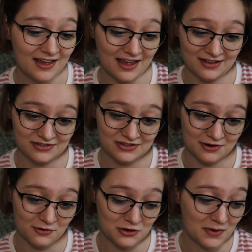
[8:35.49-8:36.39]
And
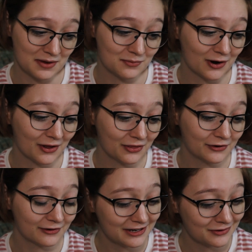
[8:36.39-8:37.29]
so you had brought
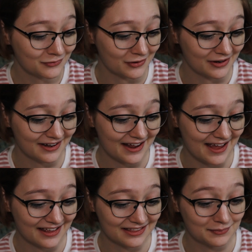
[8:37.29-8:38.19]
the green one
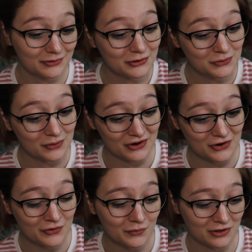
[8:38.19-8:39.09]
and the blue one
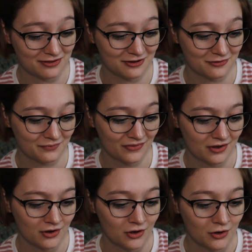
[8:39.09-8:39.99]
home with you.
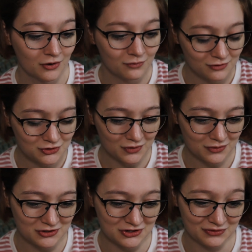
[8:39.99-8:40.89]
Which
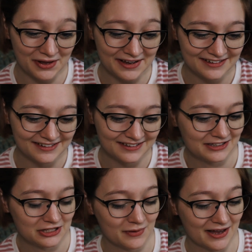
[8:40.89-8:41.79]
one would you like?"
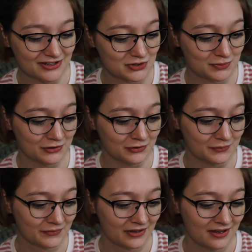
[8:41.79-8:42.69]
you asked
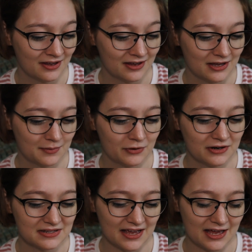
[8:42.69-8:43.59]
Pooh. He
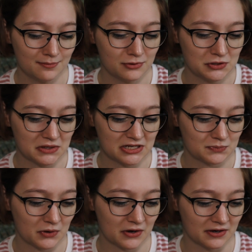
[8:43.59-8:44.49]
put his head between
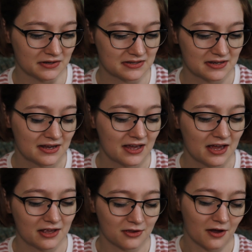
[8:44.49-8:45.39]
his paws
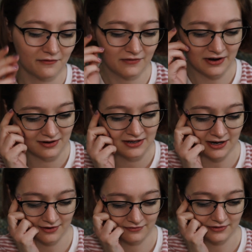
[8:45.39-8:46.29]
and thought very
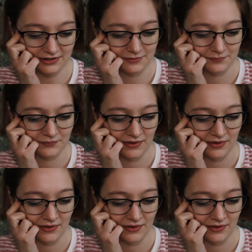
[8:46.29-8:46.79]
carefully.